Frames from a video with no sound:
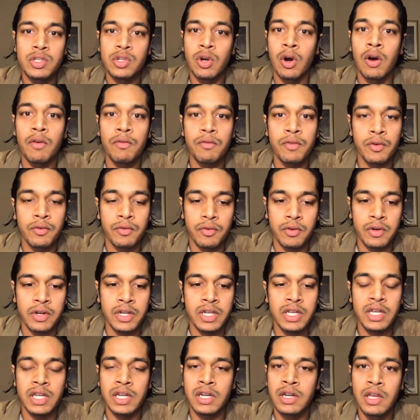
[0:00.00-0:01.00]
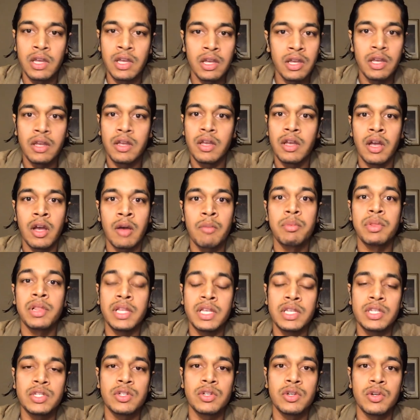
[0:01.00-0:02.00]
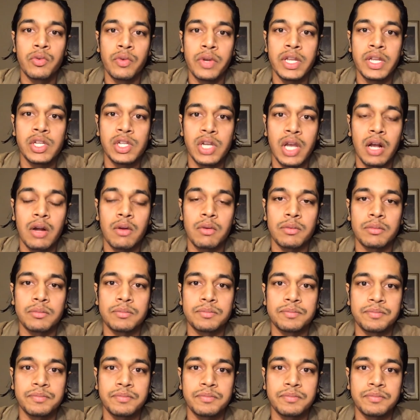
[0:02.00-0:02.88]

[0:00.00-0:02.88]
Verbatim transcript: It's all for free, and please do reach out.